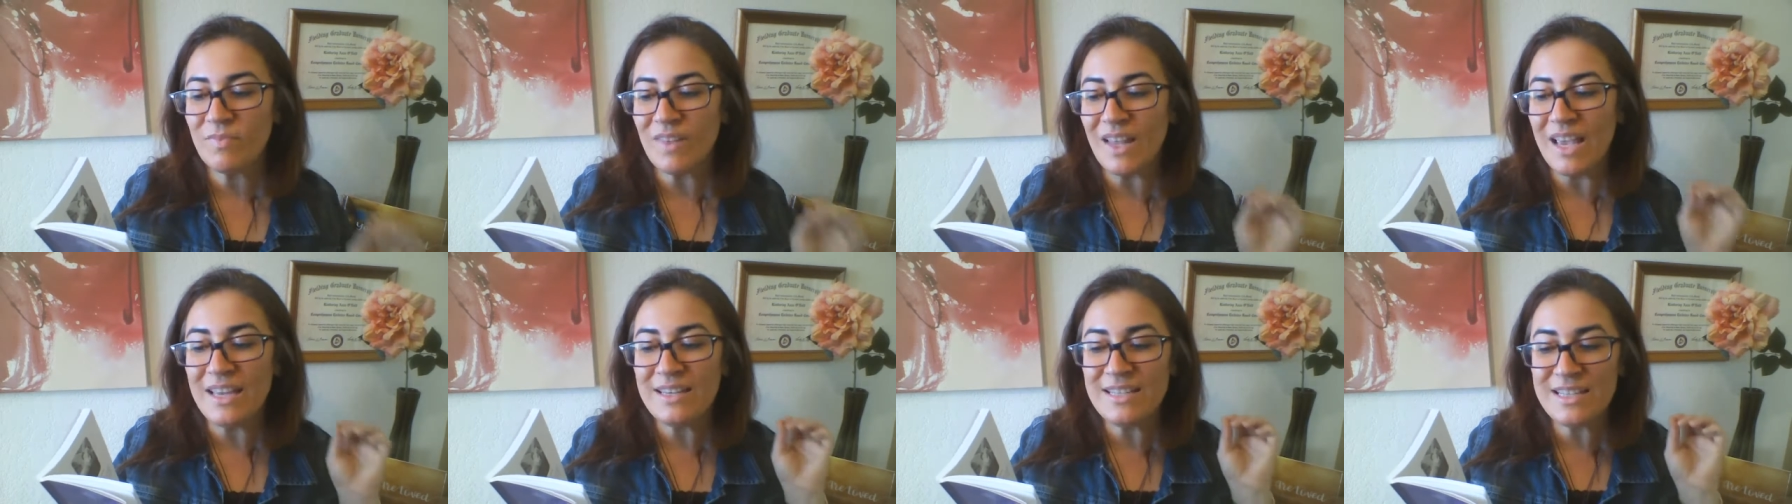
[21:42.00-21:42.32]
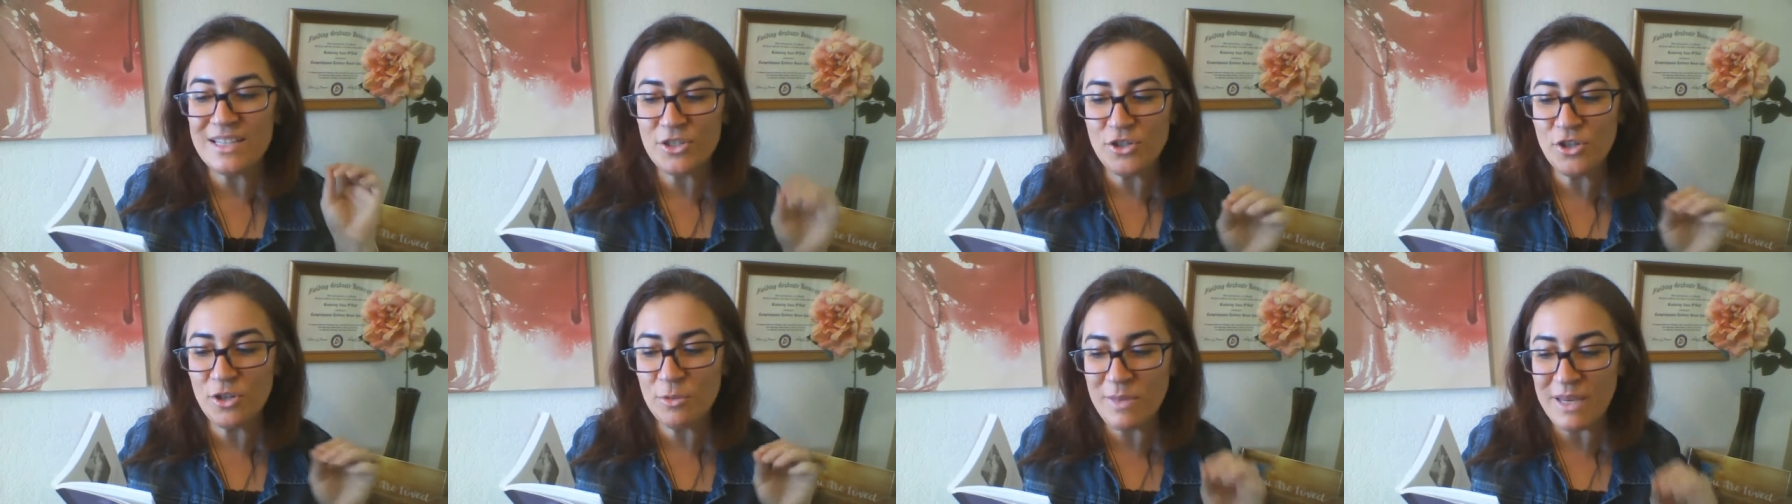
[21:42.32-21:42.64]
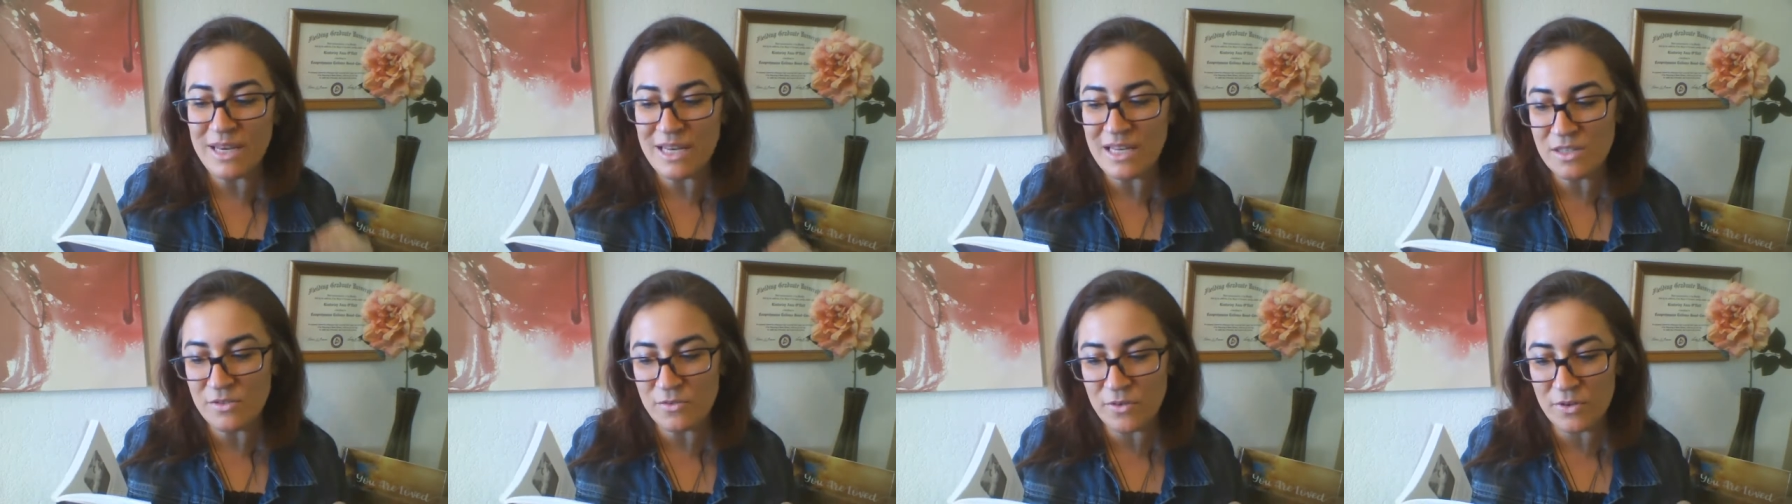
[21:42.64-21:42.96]
Additional
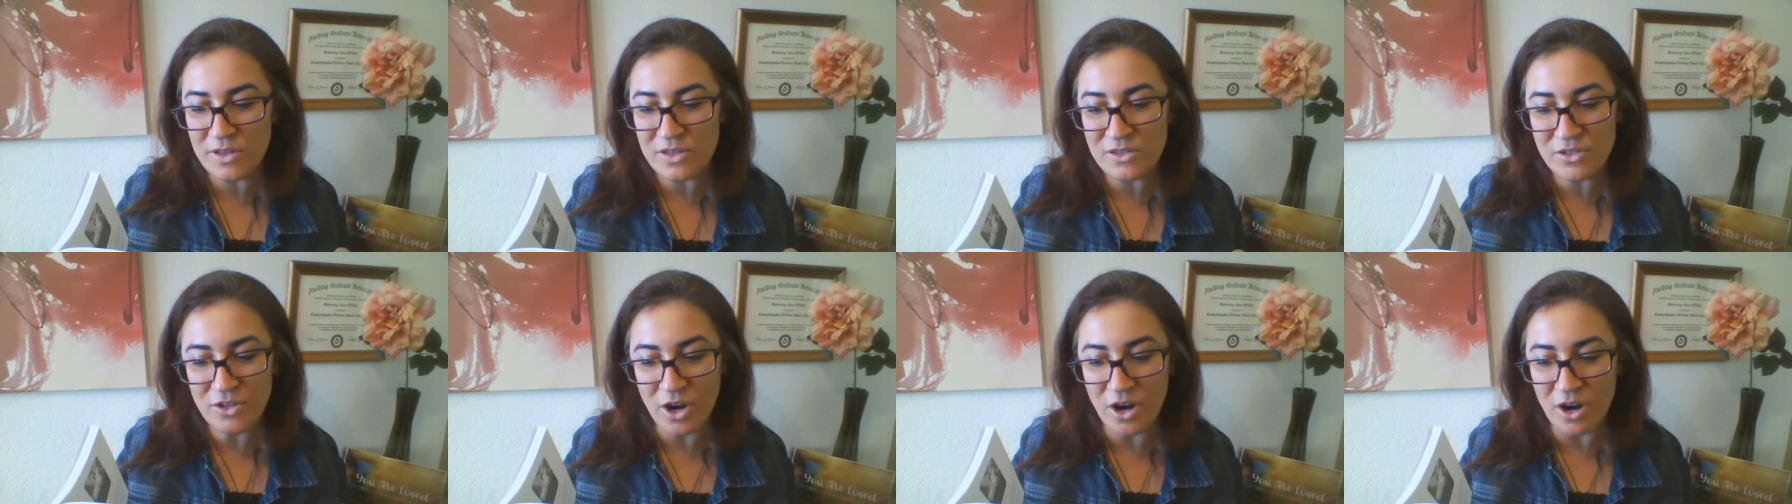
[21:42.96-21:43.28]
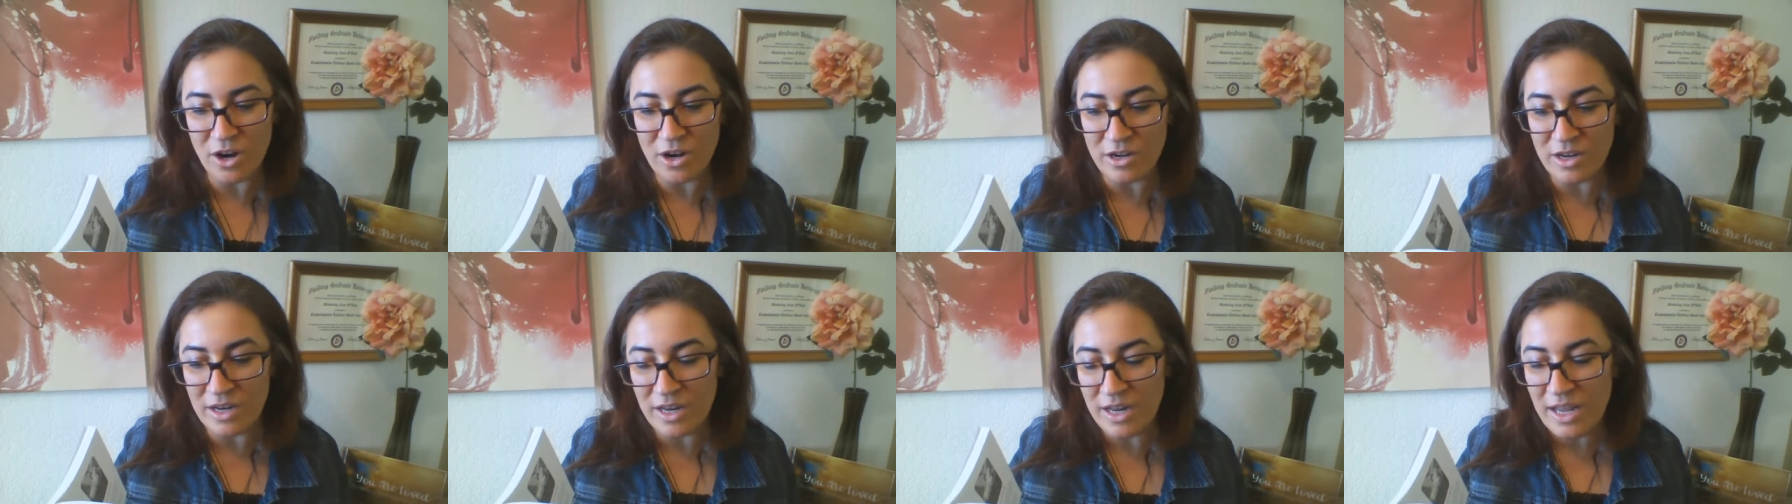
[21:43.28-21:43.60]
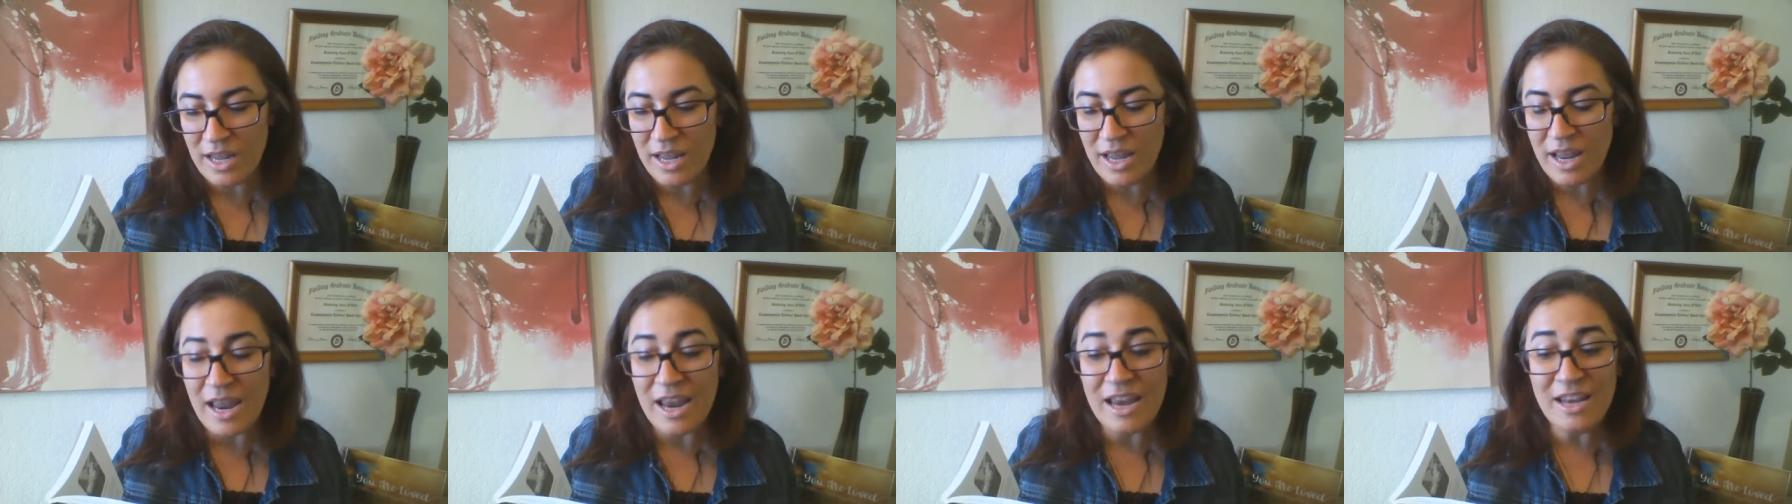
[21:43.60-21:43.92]
meanings for this card.
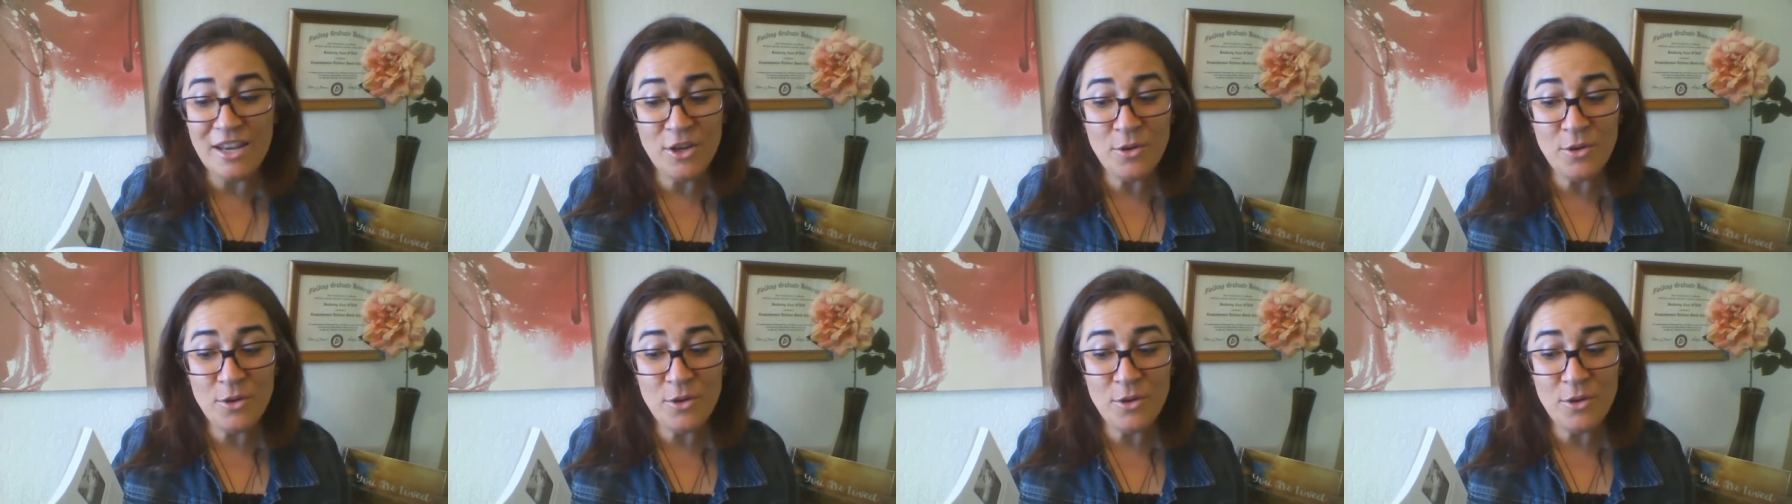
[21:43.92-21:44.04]
A